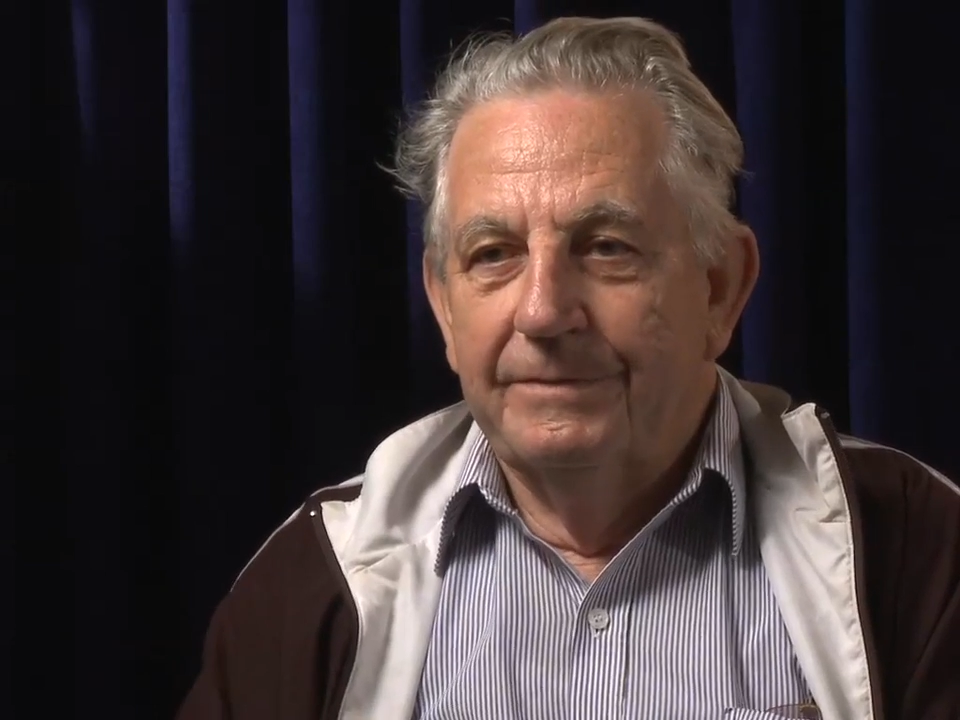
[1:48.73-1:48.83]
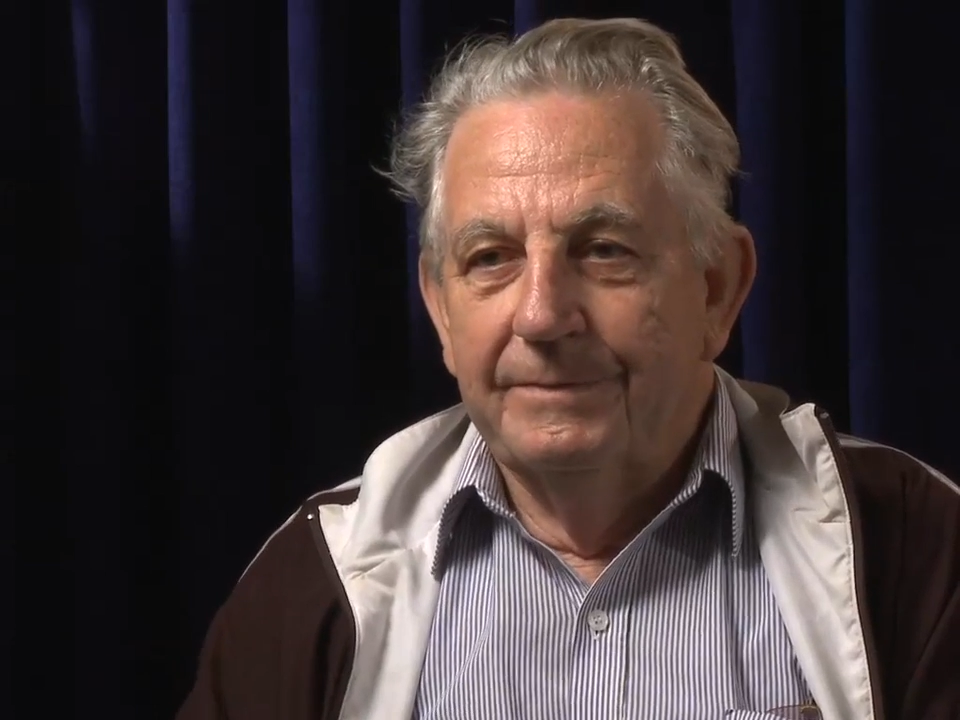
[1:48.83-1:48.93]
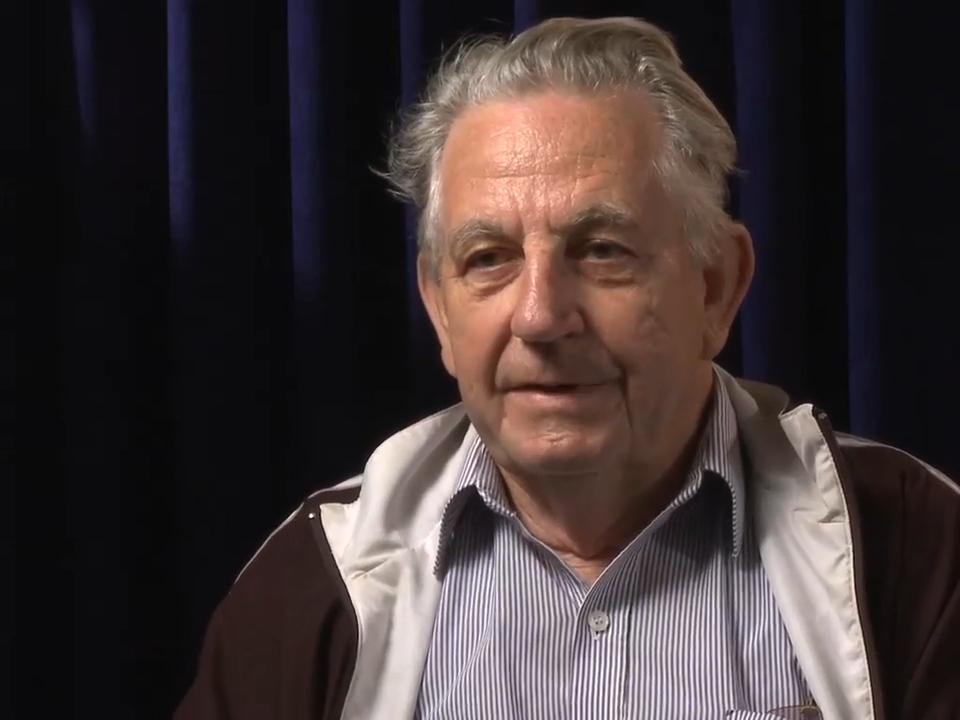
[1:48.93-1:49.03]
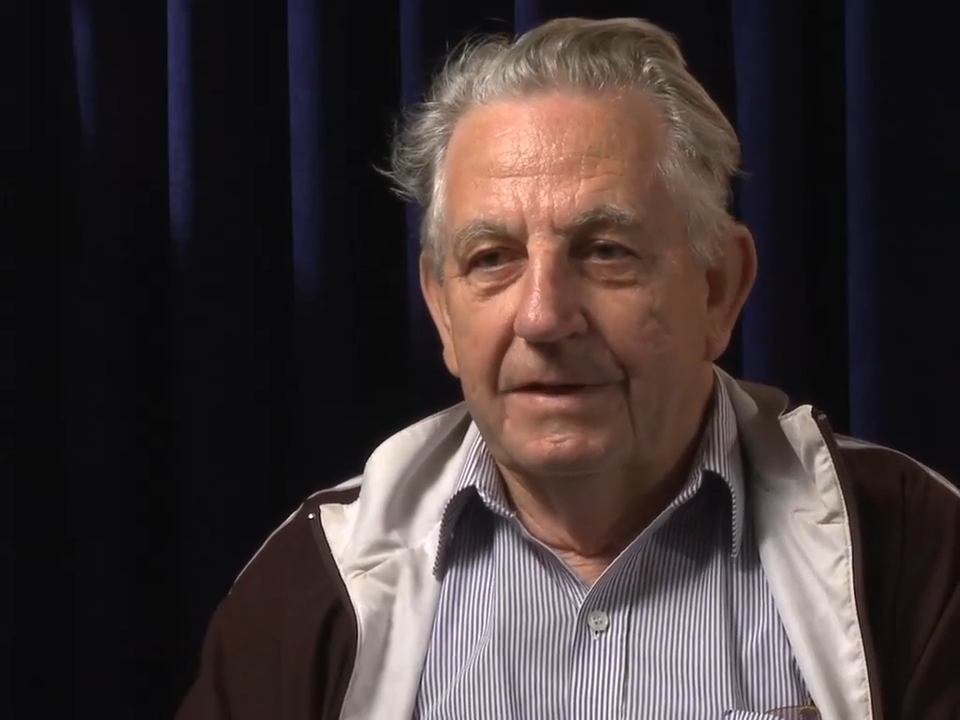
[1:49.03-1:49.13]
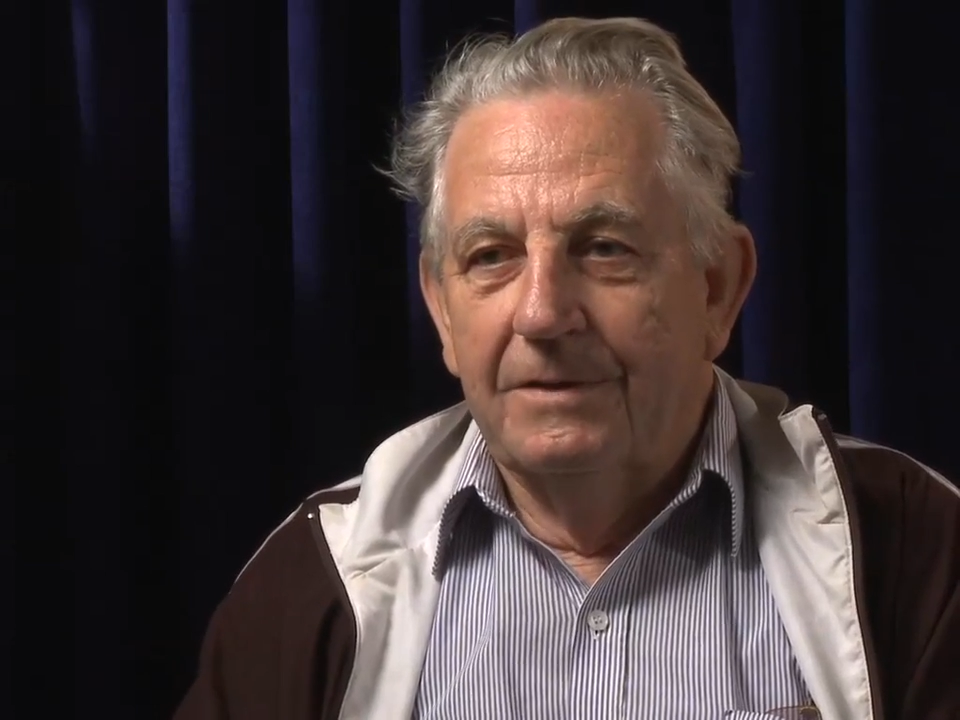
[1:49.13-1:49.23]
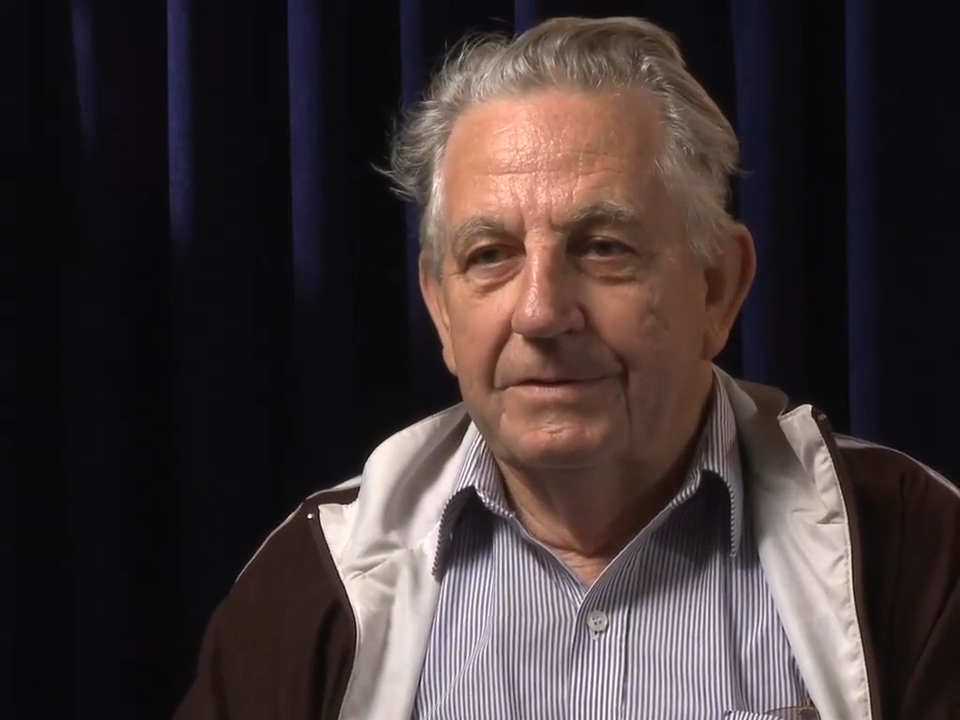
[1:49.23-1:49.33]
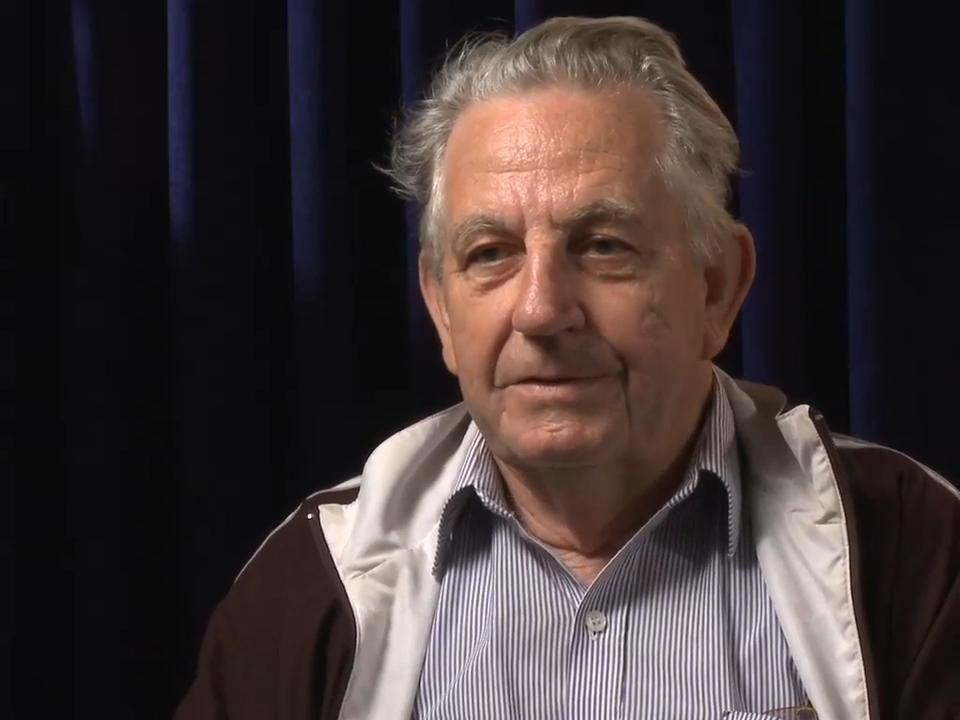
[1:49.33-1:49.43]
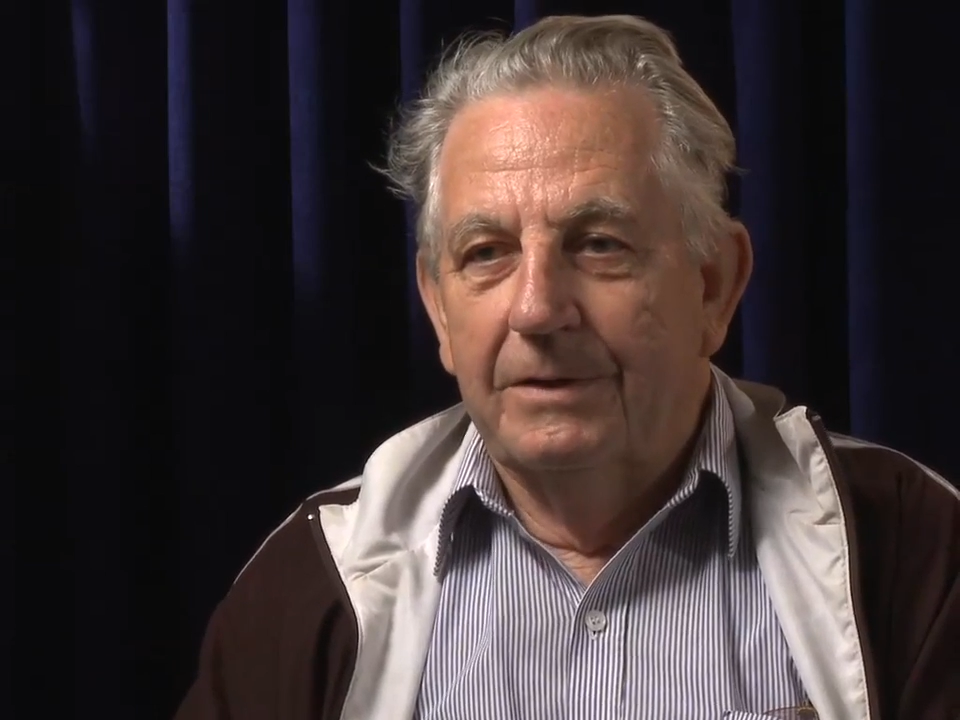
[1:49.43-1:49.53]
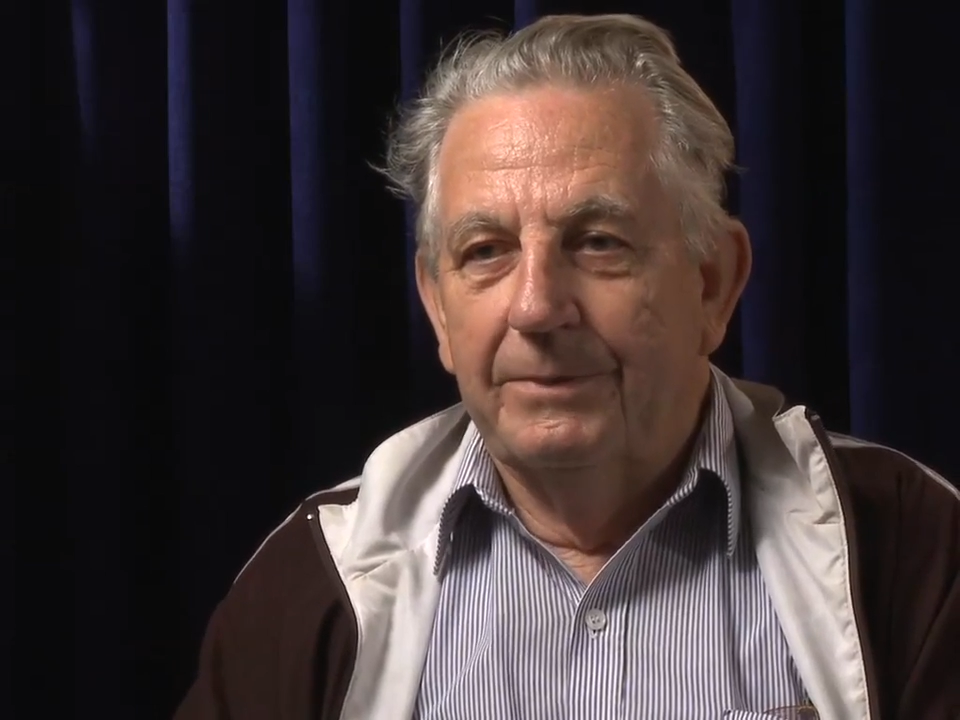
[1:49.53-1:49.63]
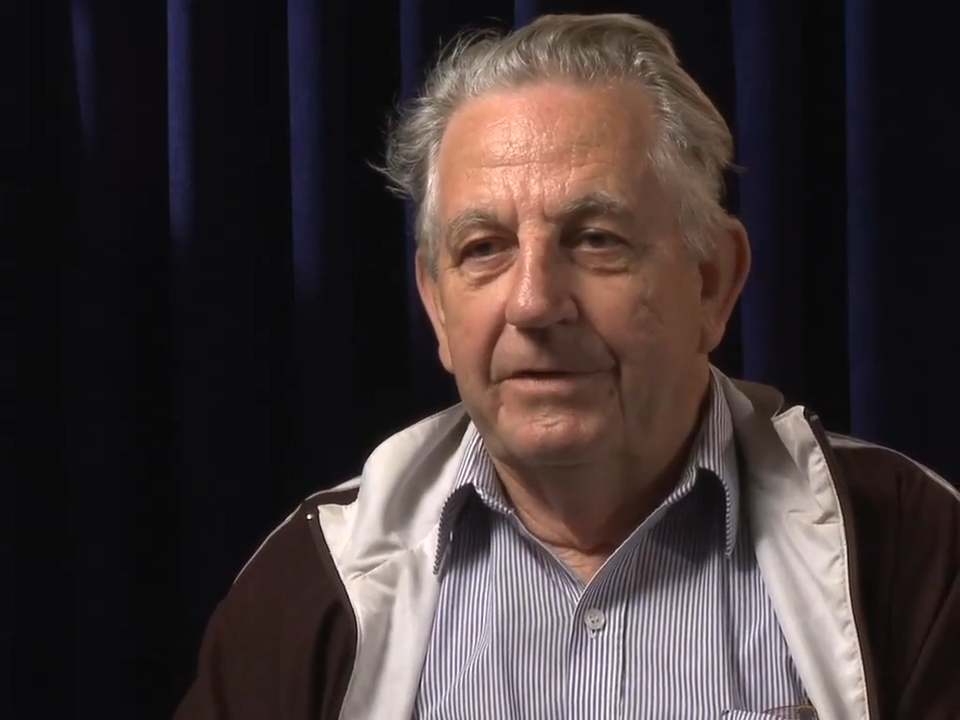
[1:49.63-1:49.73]
metal on
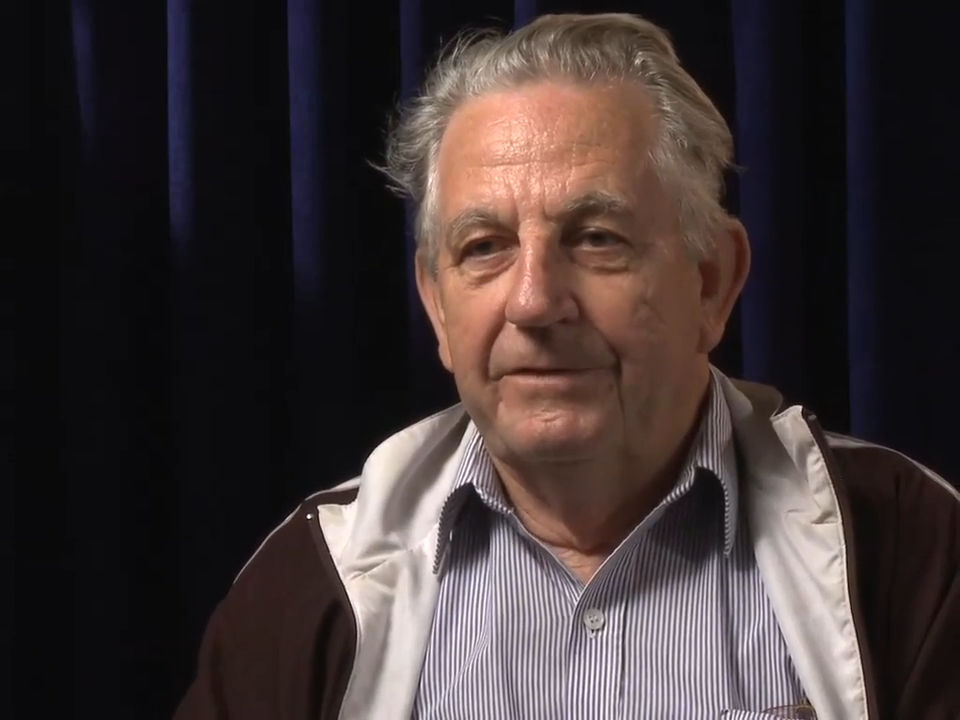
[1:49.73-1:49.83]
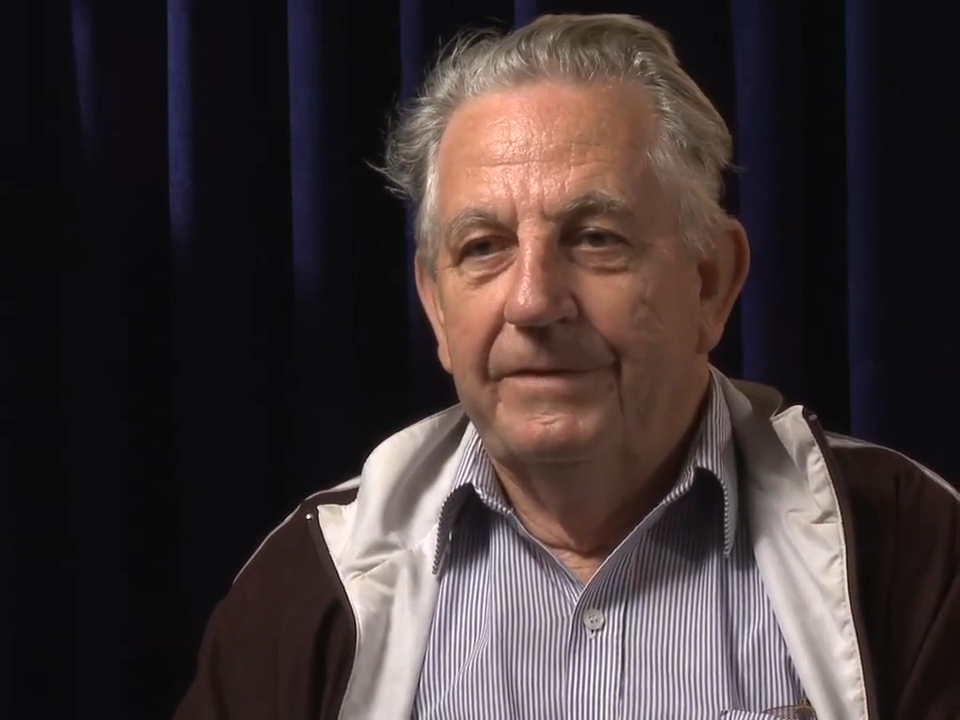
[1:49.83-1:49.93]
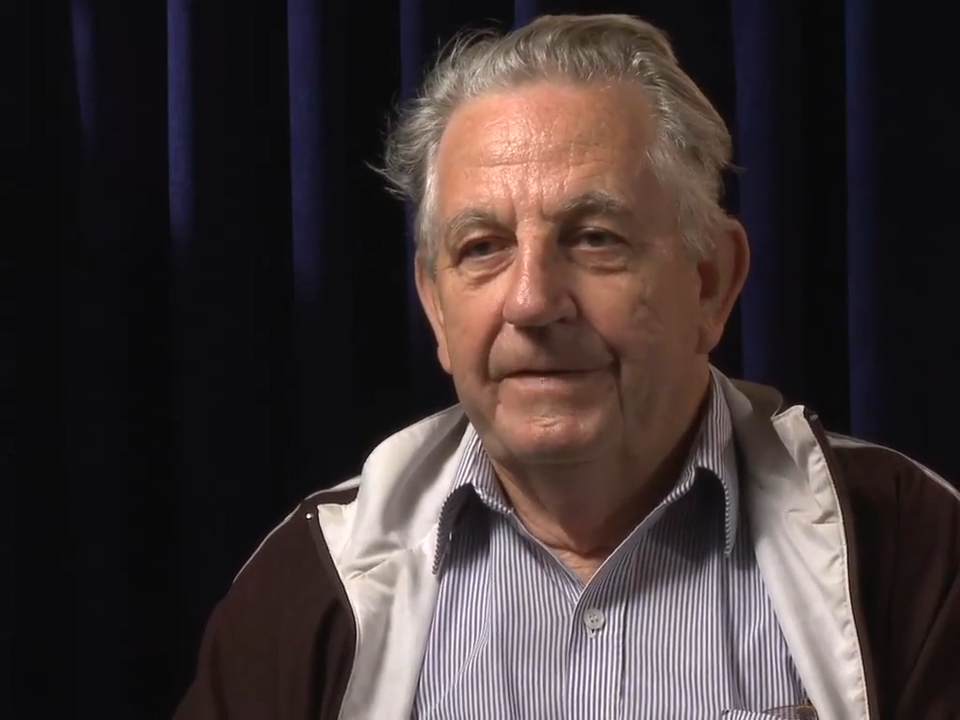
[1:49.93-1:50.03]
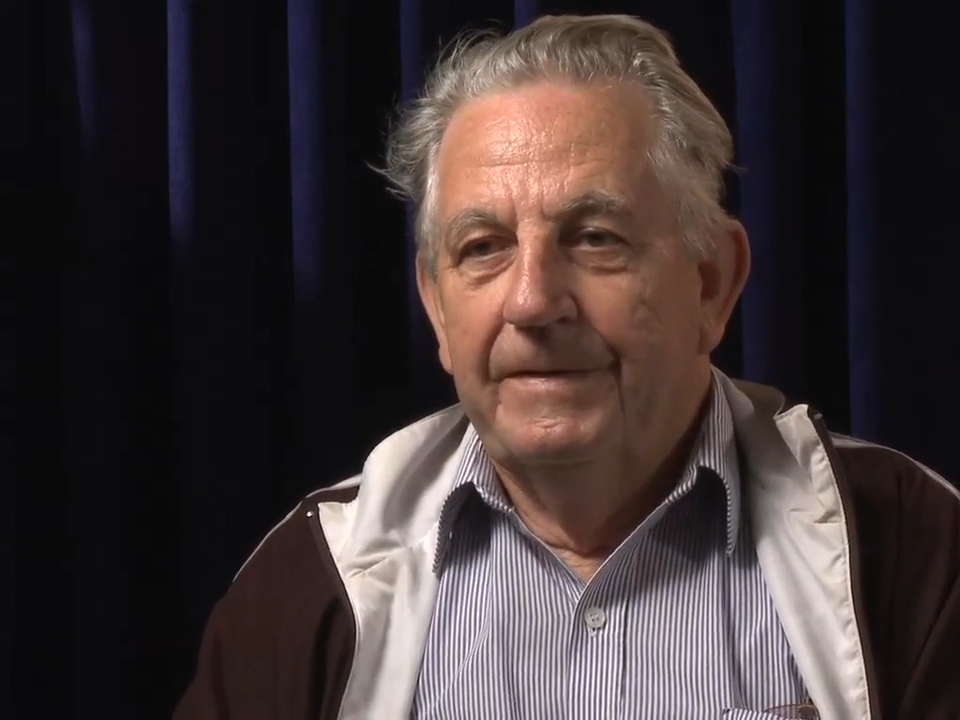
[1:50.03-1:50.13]
top of,